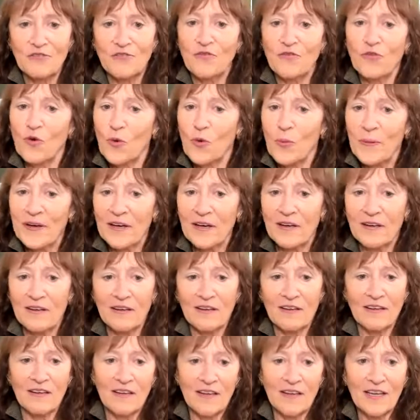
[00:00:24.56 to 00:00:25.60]

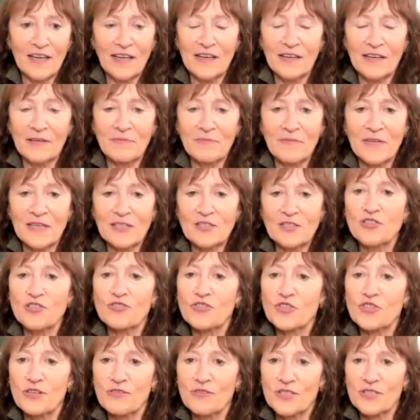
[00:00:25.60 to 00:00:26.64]
former uh, national
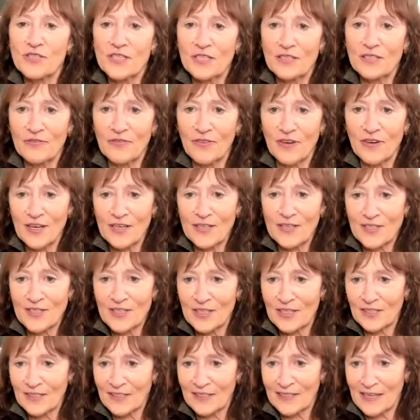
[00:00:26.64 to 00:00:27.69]
security
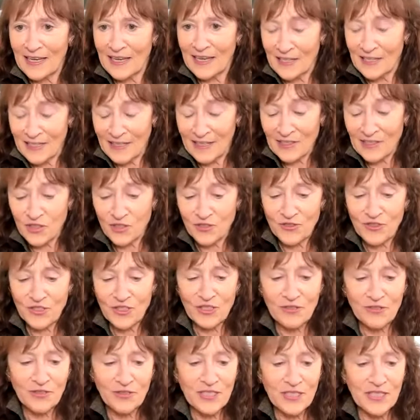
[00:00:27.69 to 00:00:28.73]
advisor, uh, national
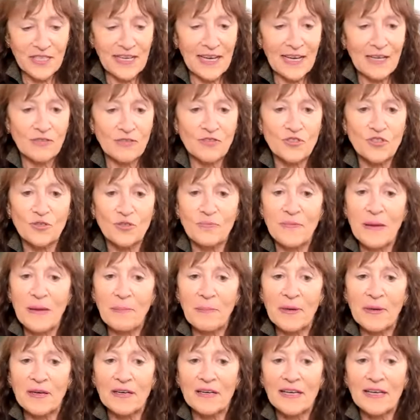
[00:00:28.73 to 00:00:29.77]
security council
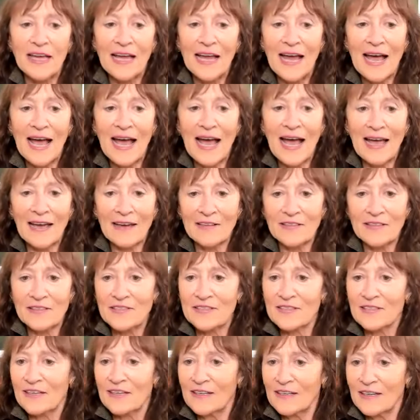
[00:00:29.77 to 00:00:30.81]
member,
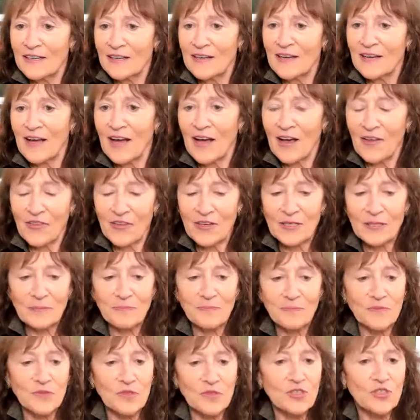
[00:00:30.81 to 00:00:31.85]
and uh, other
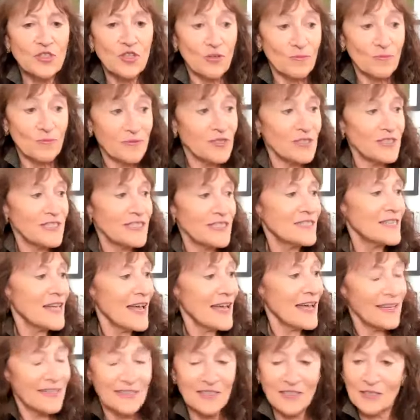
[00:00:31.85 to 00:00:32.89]
jobs that he's
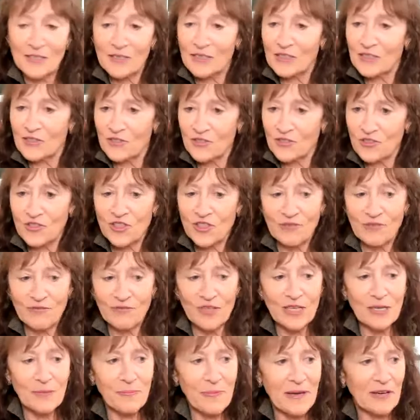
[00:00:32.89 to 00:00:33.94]
had, uh,
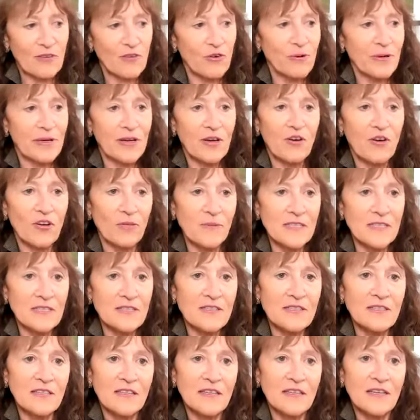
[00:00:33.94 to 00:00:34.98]
generally a
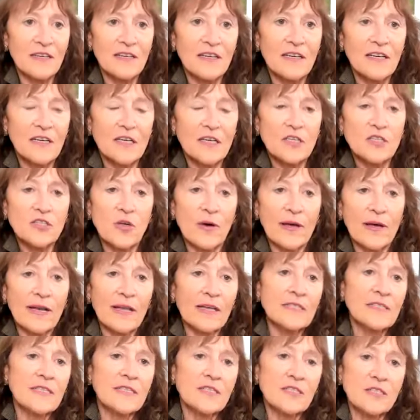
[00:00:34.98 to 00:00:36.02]
macroeconomist. So I'd
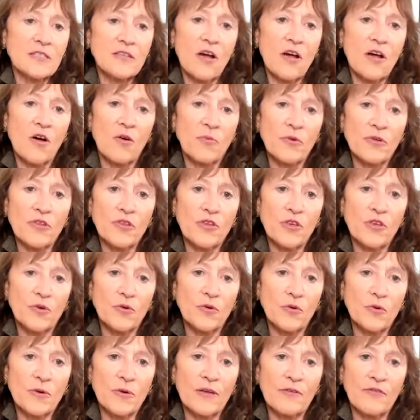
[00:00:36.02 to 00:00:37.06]
like to start with
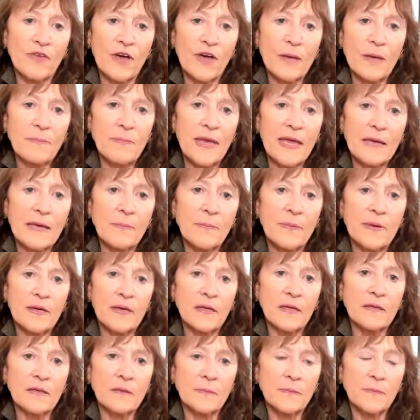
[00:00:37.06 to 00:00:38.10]
you, if I may,
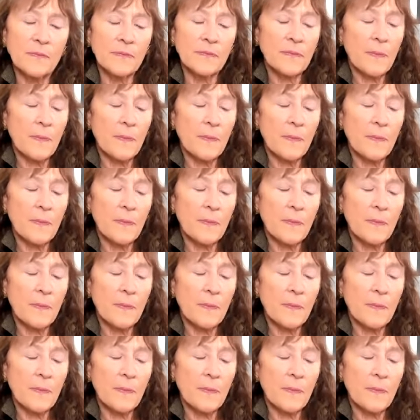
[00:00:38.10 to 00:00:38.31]
Bill.